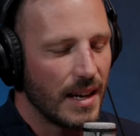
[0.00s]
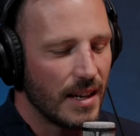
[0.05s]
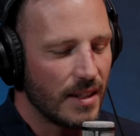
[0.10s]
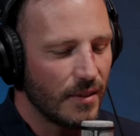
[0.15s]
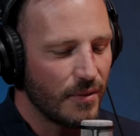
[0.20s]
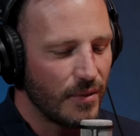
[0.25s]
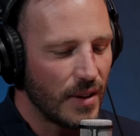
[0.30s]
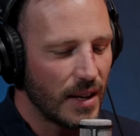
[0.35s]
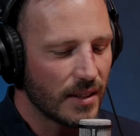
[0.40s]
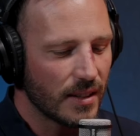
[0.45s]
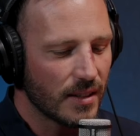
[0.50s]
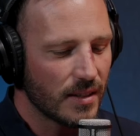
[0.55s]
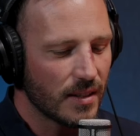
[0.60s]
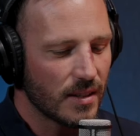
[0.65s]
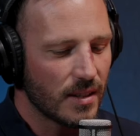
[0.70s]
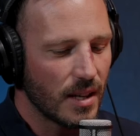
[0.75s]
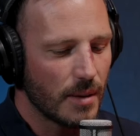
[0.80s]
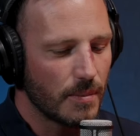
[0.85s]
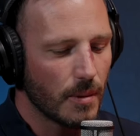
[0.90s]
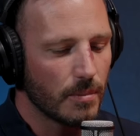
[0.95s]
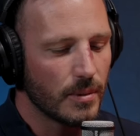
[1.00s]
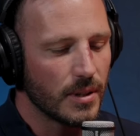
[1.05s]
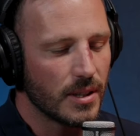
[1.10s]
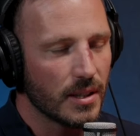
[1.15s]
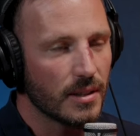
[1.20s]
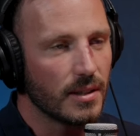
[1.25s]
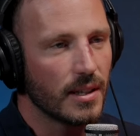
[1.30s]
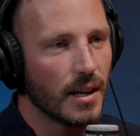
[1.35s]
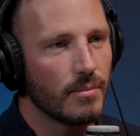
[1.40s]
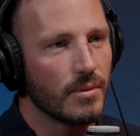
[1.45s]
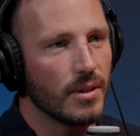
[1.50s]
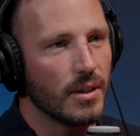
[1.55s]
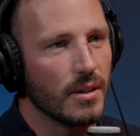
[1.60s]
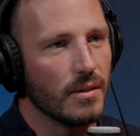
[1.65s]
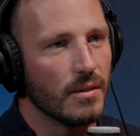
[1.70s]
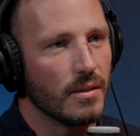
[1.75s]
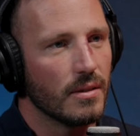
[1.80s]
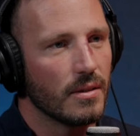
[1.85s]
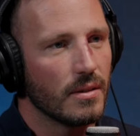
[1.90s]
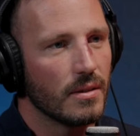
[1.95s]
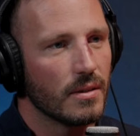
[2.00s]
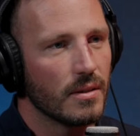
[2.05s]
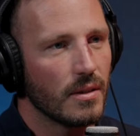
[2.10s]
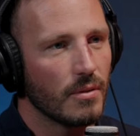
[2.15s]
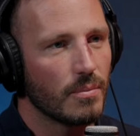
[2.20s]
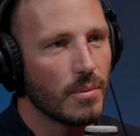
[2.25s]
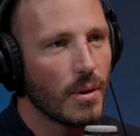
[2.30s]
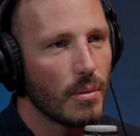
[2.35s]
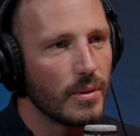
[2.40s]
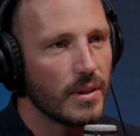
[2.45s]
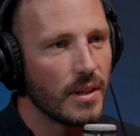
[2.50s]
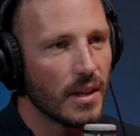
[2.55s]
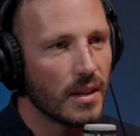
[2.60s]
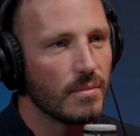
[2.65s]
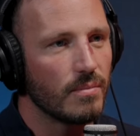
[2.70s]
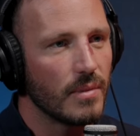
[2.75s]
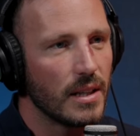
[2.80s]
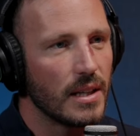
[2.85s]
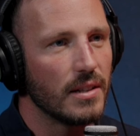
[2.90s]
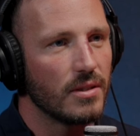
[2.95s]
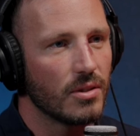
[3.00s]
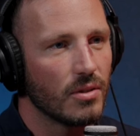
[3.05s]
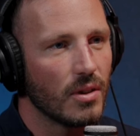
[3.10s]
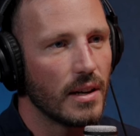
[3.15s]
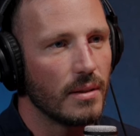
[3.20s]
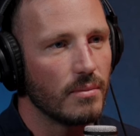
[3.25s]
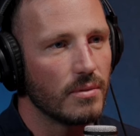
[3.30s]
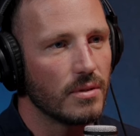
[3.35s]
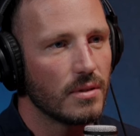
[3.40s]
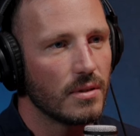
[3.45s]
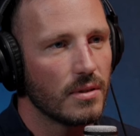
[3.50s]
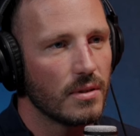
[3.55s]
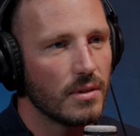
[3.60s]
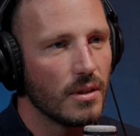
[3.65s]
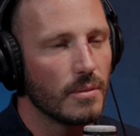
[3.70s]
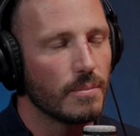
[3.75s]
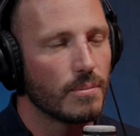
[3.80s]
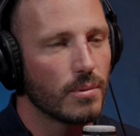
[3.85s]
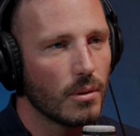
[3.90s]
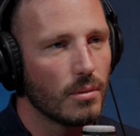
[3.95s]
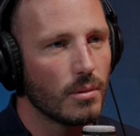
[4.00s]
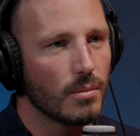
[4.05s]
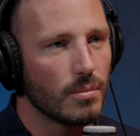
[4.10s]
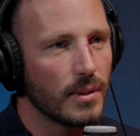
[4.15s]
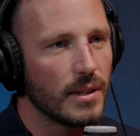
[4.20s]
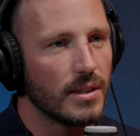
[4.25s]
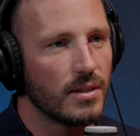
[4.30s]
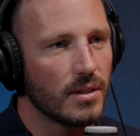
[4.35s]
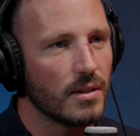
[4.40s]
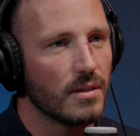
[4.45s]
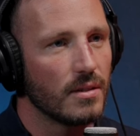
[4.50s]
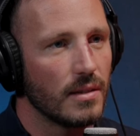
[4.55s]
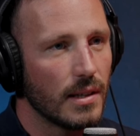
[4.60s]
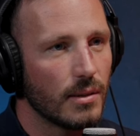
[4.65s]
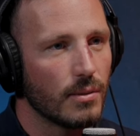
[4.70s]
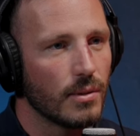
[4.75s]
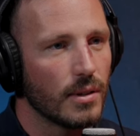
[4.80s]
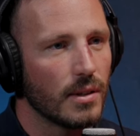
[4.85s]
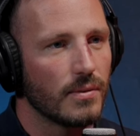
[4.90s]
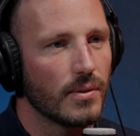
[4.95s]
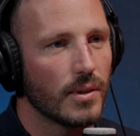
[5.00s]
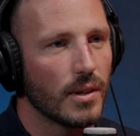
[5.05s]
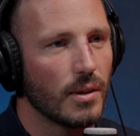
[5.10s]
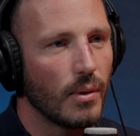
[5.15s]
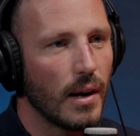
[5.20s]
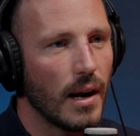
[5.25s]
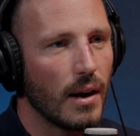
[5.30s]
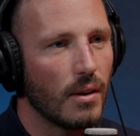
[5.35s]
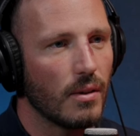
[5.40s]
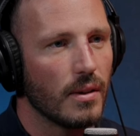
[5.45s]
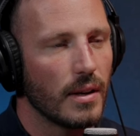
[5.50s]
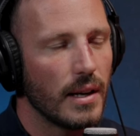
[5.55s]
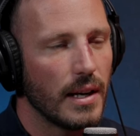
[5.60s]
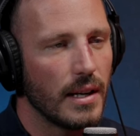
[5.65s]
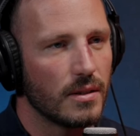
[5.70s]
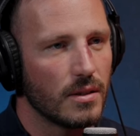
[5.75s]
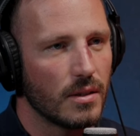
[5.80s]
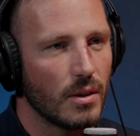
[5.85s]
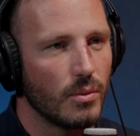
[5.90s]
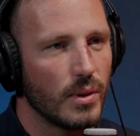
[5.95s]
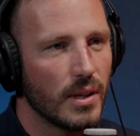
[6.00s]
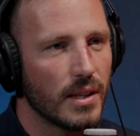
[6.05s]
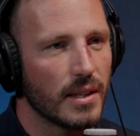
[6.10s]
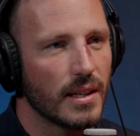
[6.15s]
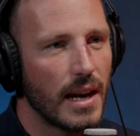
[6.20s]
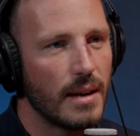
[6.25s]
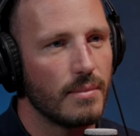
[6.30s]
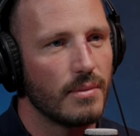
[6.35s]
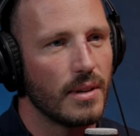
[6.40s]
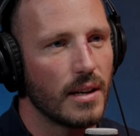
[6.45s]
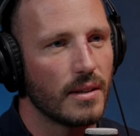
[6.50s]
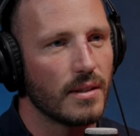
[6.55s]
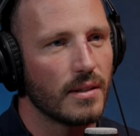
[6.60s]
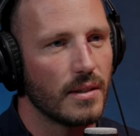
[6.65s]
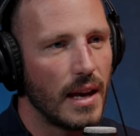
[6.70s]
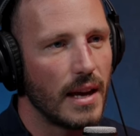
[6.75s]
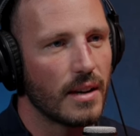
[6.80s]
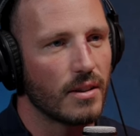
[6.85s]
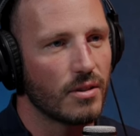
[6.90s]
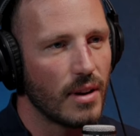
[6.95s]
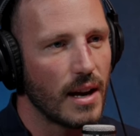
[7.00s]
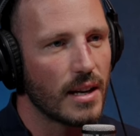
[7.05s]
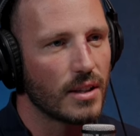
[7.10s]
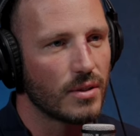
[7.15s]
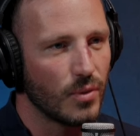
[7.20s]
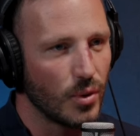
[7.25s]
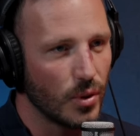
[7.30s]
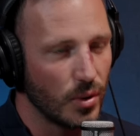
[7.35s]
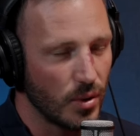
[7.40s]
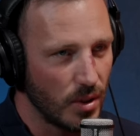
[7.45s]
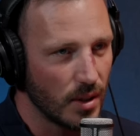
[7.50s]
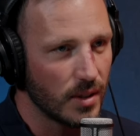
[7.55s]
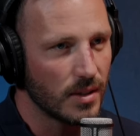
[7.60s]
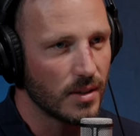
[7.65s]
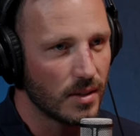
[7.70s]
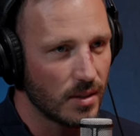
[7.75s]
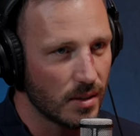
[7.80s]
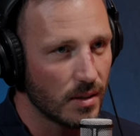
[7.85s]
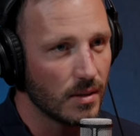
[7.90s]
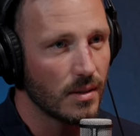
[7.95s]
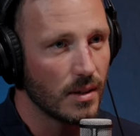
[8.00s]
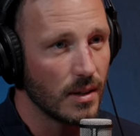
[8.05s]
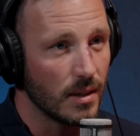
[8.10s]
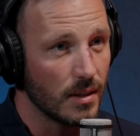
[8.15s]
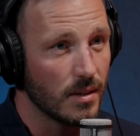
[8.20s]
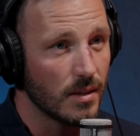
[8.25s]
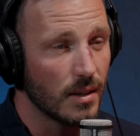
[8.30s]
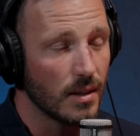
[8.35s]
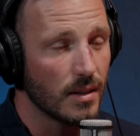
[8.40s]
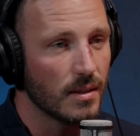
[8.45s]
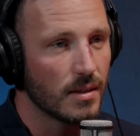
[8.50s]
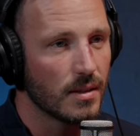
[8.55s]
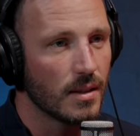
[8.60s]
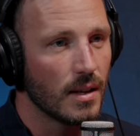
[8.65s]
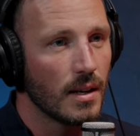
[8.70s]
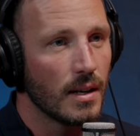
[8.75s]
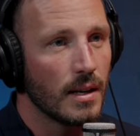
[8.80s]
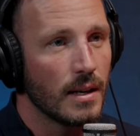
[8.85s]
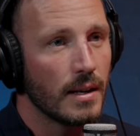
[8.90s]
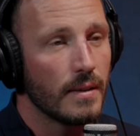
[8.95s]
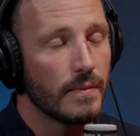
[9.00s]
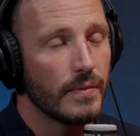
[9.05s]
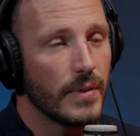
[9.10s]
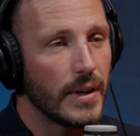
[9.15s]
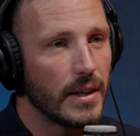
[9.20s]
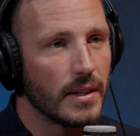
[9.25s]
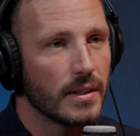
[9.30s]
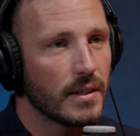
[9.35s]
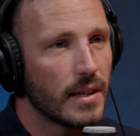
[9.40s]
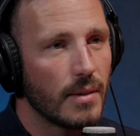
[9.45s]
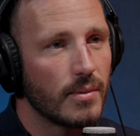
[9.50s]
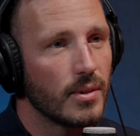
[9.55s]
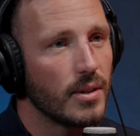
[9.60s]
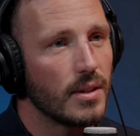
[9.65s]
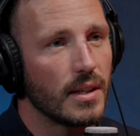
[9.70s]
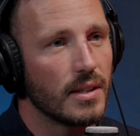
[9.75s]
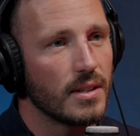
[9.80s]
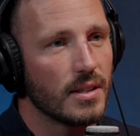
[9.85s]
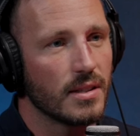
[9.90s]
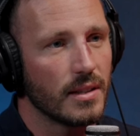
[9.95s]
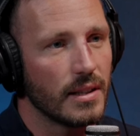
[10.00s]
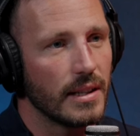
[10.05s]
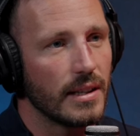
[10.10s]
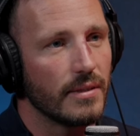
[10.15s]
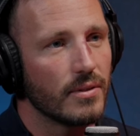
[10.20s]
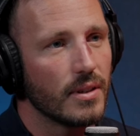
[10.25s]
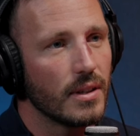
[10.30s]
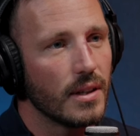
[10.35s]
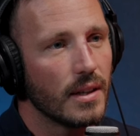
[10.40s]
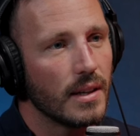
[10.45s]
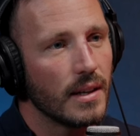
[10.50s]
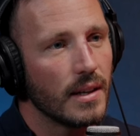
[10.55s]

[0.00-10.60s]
and the fact is, is they probably did come to you. They've probably done it many times. You probably didn't deal with it very well, and so when it came down to that crux for this instance, they didn't come to you, they just left.